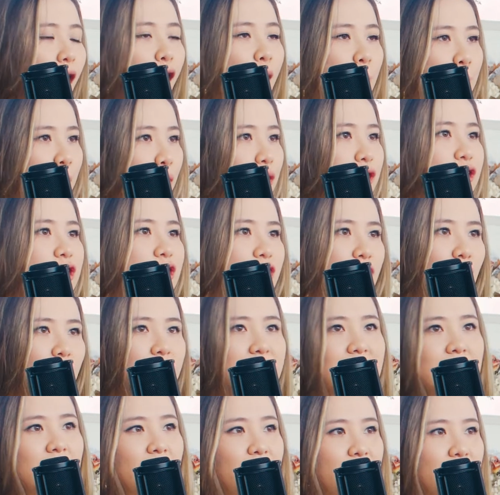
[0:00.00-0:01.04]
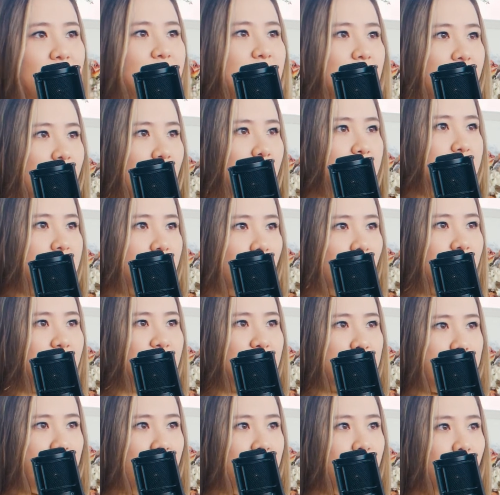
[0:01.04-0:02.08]
upwards $30,000 to
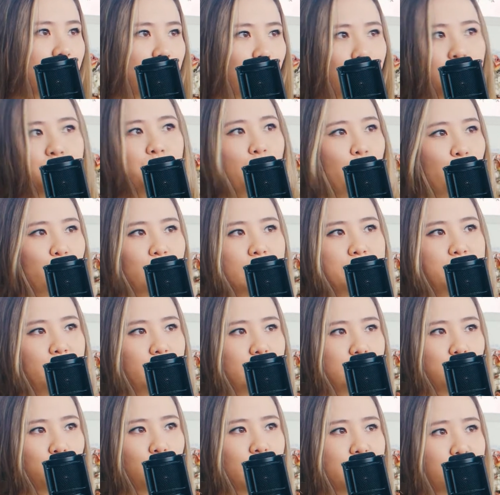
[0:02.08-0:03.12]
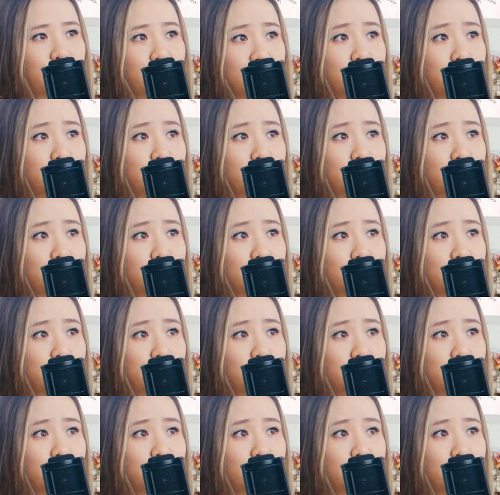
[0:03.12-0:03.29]
$50,000 depending on what program you're in and what you're